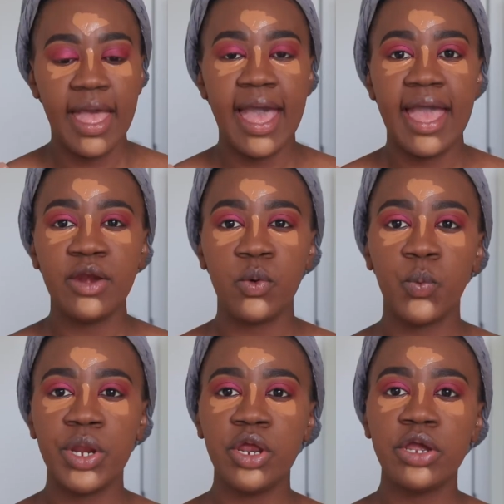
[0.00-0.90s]
And
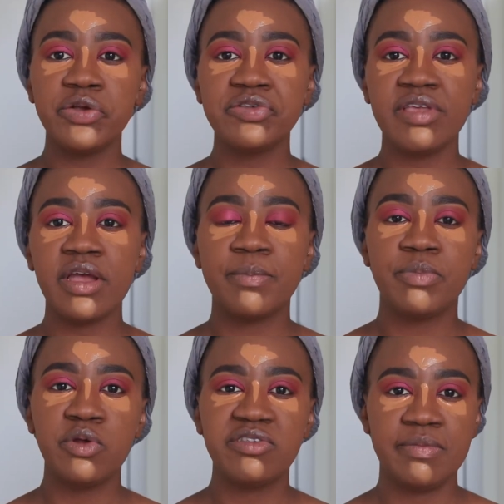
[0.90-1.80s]
when you're using a
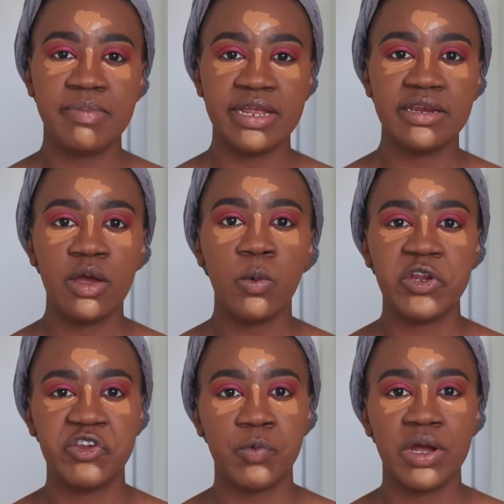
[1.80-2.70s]
beauty blender,
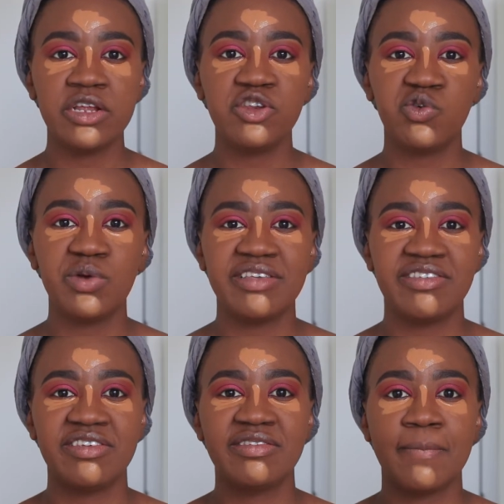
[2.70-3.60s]
what you want to do is
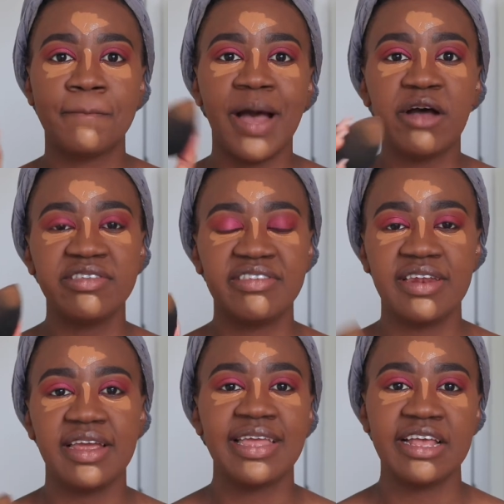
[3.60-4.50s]
just bounce
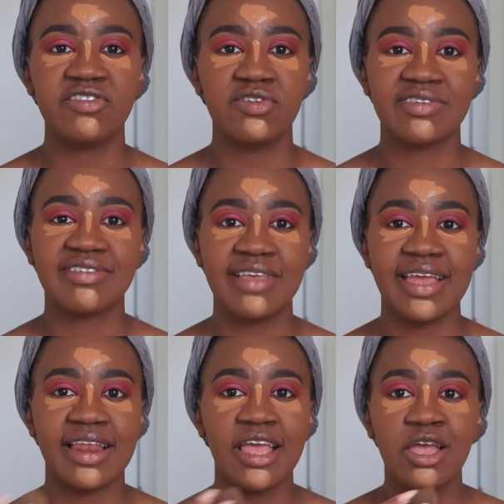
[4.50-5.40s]
it against your
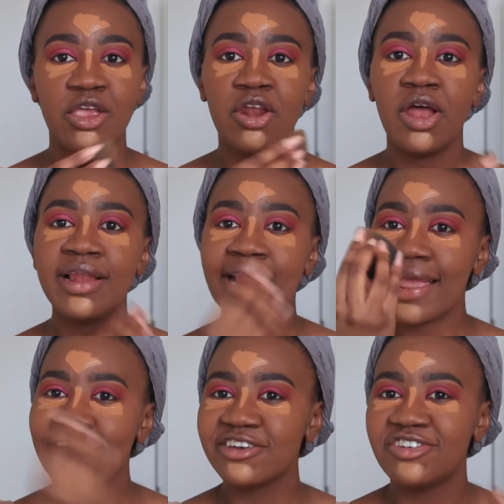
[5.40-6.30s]
skin. You're not
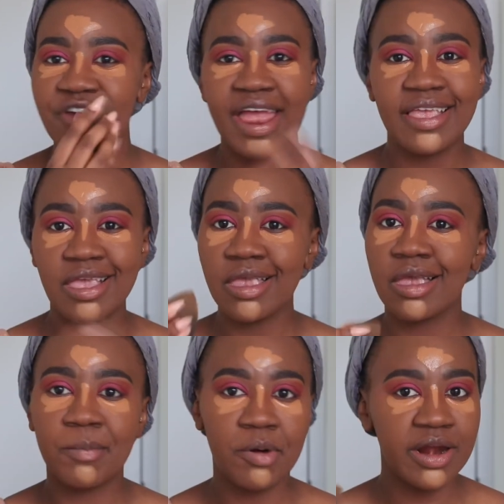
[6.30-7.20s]
like dragging
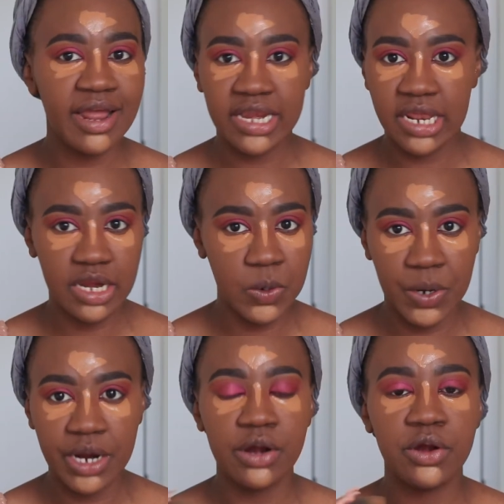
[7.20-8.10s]
product
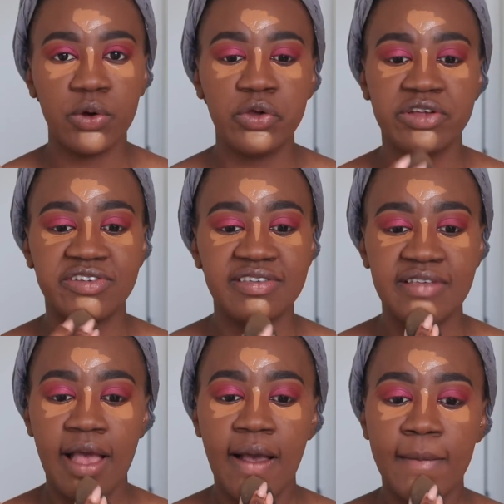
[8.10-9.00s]
anywhere. No, you're just
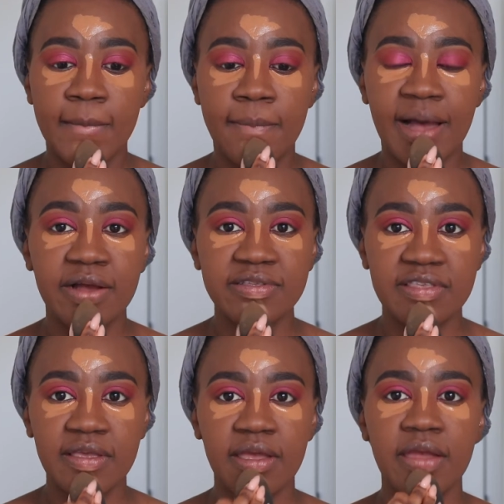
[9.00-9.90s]

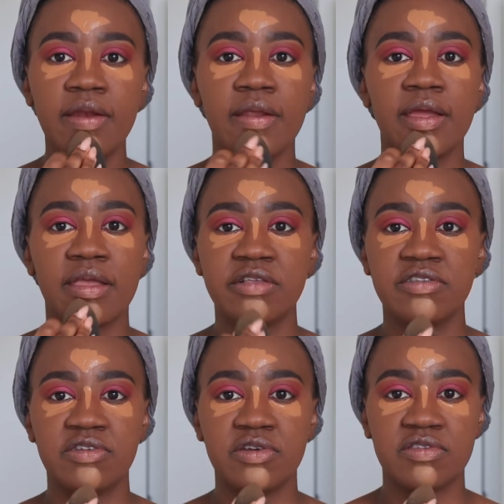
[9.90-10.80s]
bouncing it
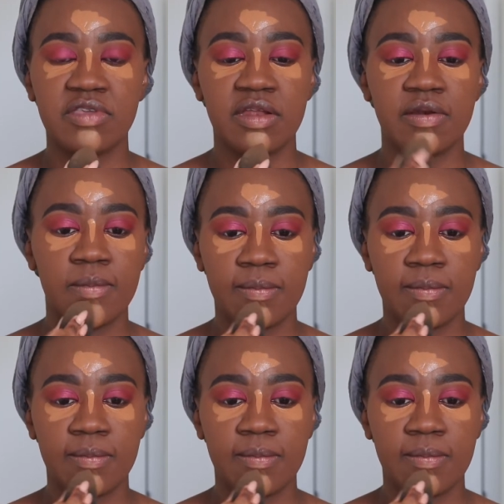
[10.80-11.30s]
against your skin.